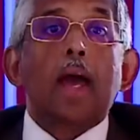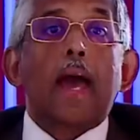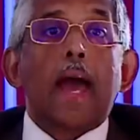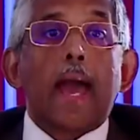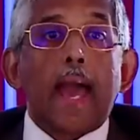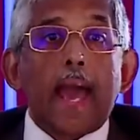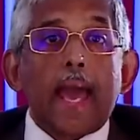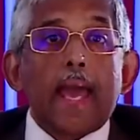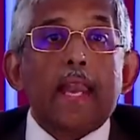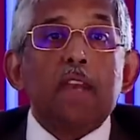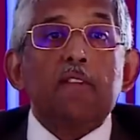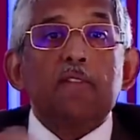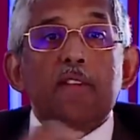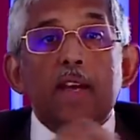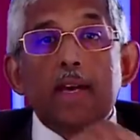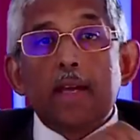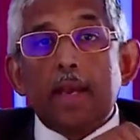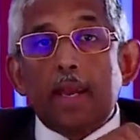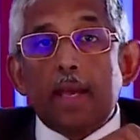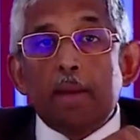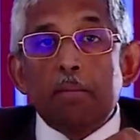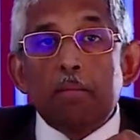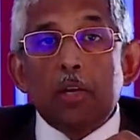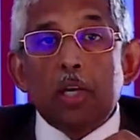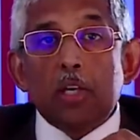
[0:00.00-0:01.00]
and we are
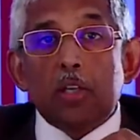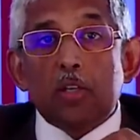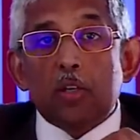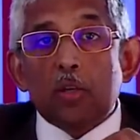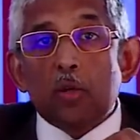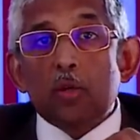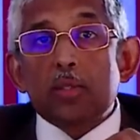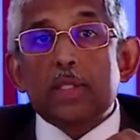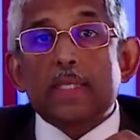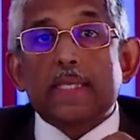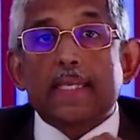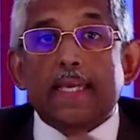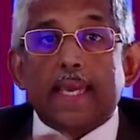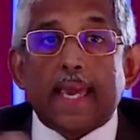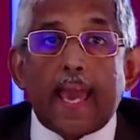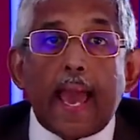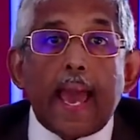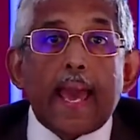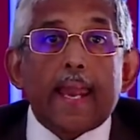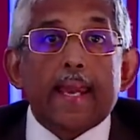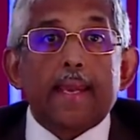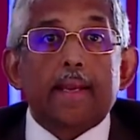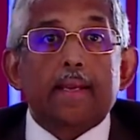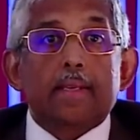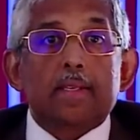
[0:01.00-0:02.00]
able to
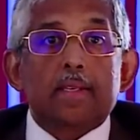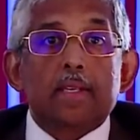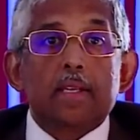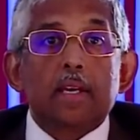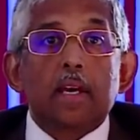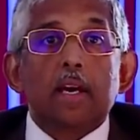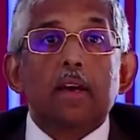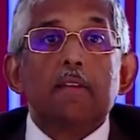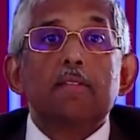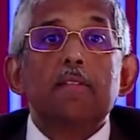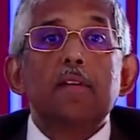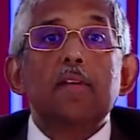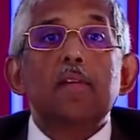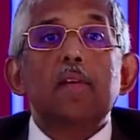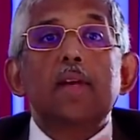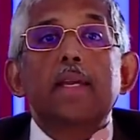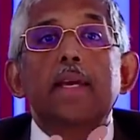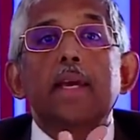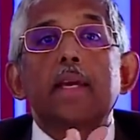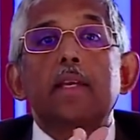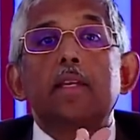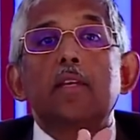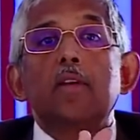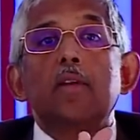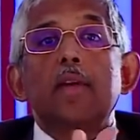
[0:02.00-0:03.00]
scan it, we will
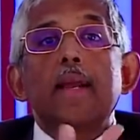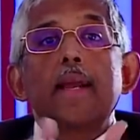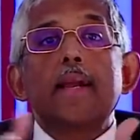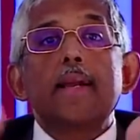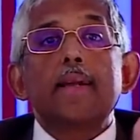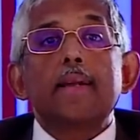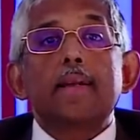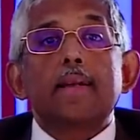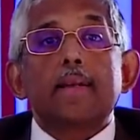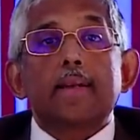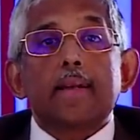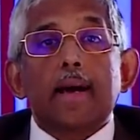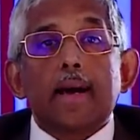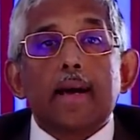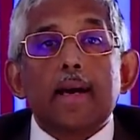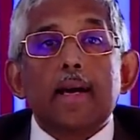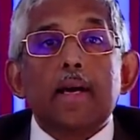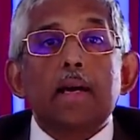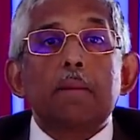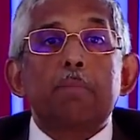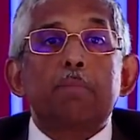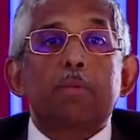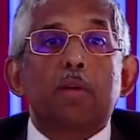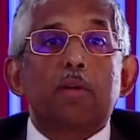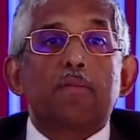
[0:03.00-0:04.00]
get your entire
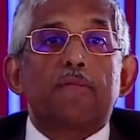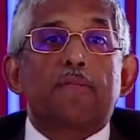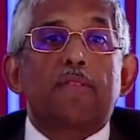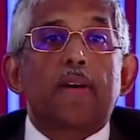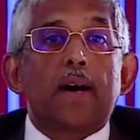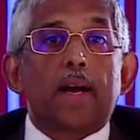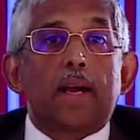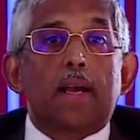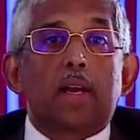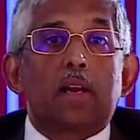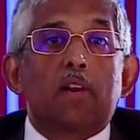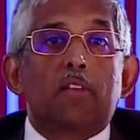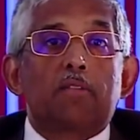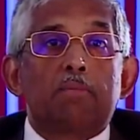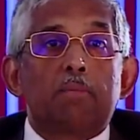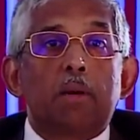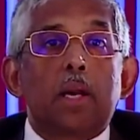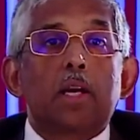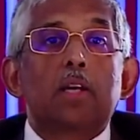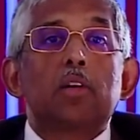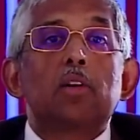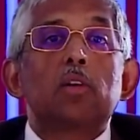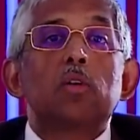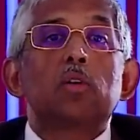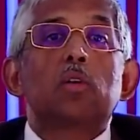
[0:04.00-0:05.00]
profile of
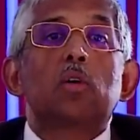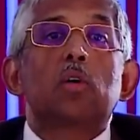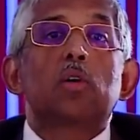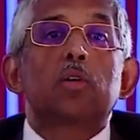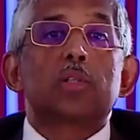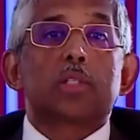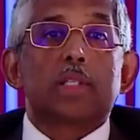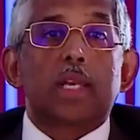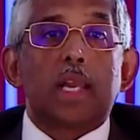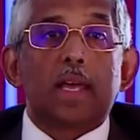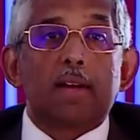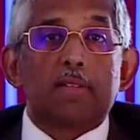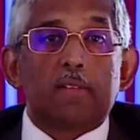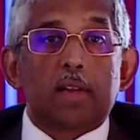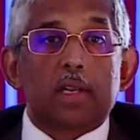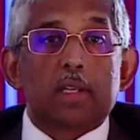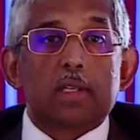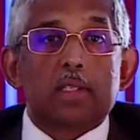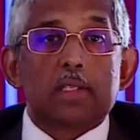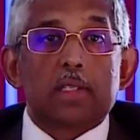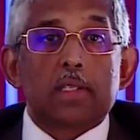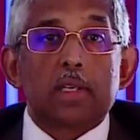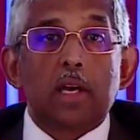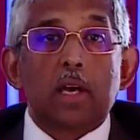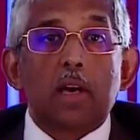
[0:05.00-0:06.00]
blood glucose levels
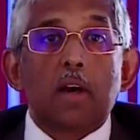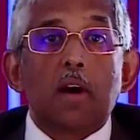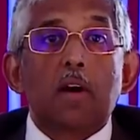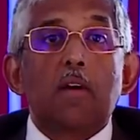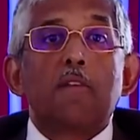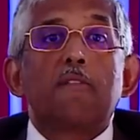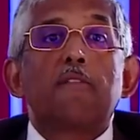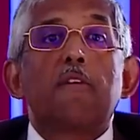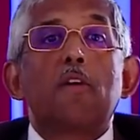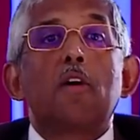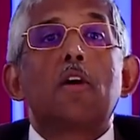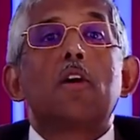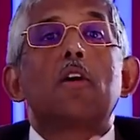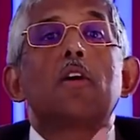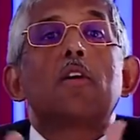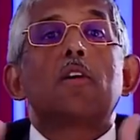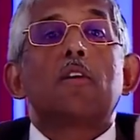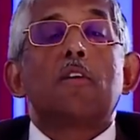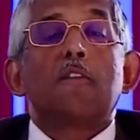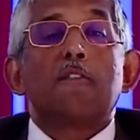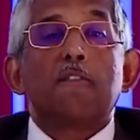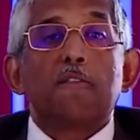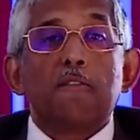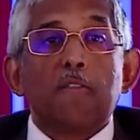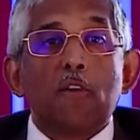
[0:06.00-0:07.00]
for
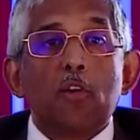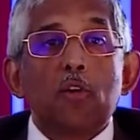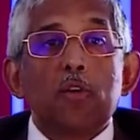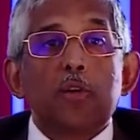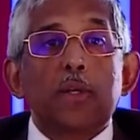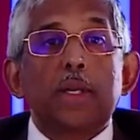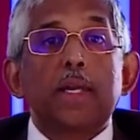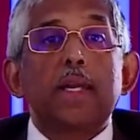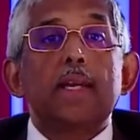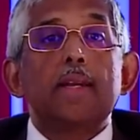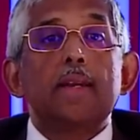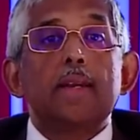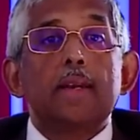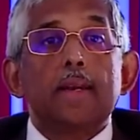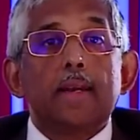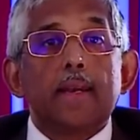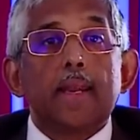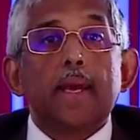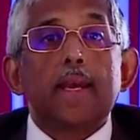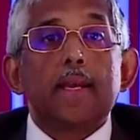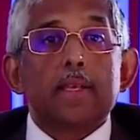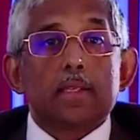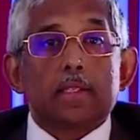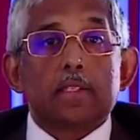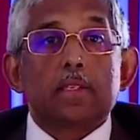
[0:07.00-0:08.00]
14
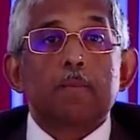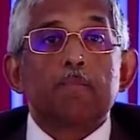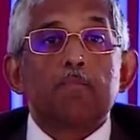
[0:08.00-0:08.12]
days.